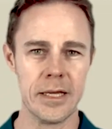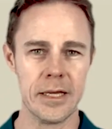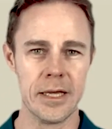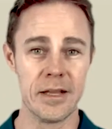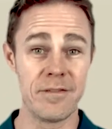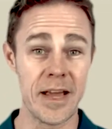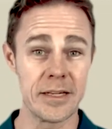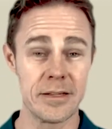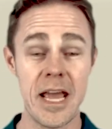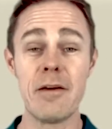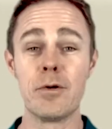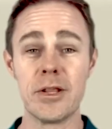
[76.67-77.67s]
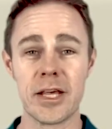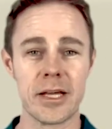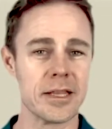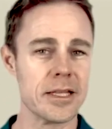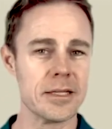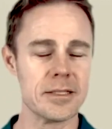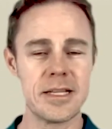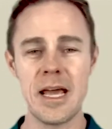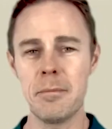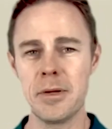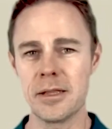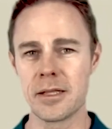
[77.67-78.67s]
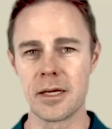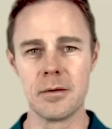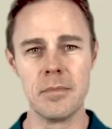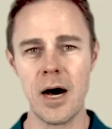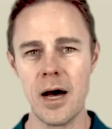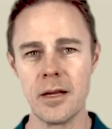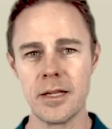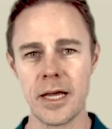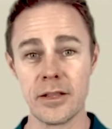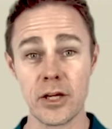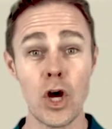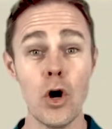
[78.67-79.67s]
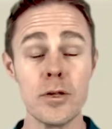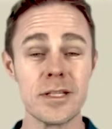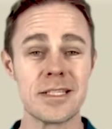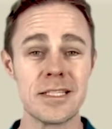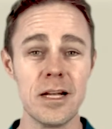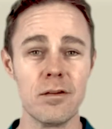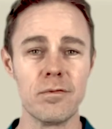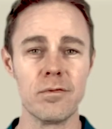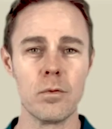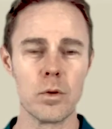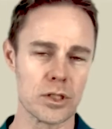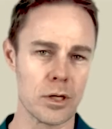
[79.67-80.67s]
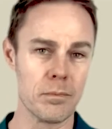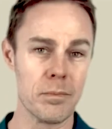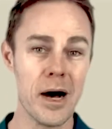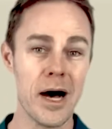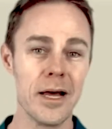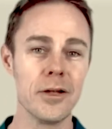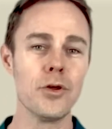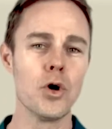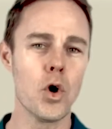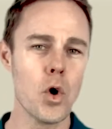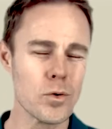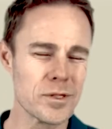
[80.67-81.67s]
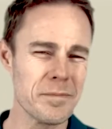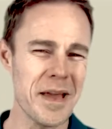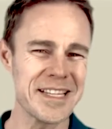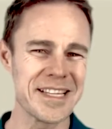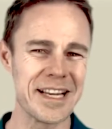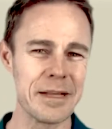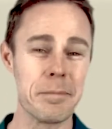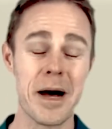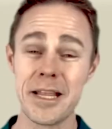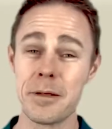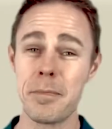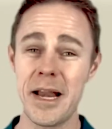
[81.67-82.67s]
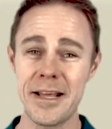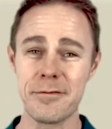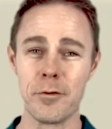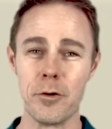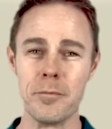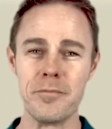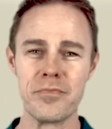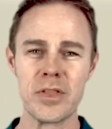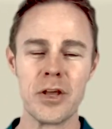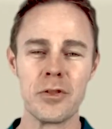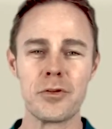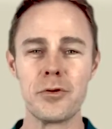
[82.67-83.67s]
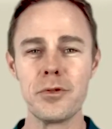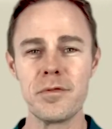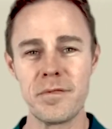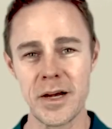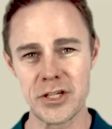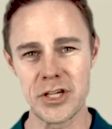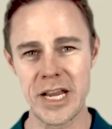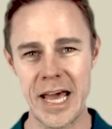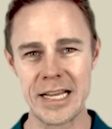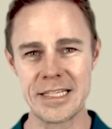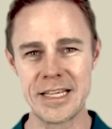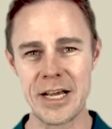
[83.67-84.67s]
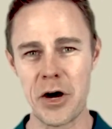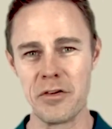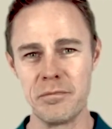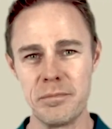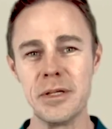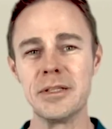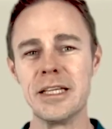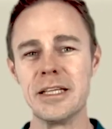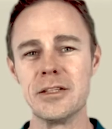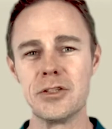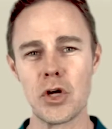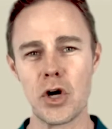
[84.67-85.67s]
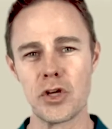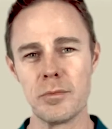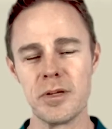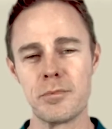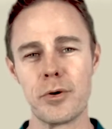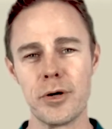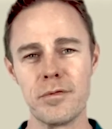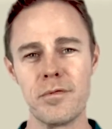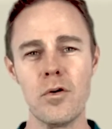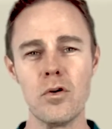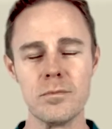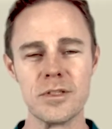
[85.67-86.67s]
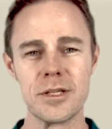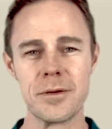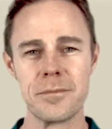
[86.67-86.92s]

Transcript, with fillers: In fact, everything, the template, the command, and the code itself was compiled automatically by the platform through the functionality of building document print forms.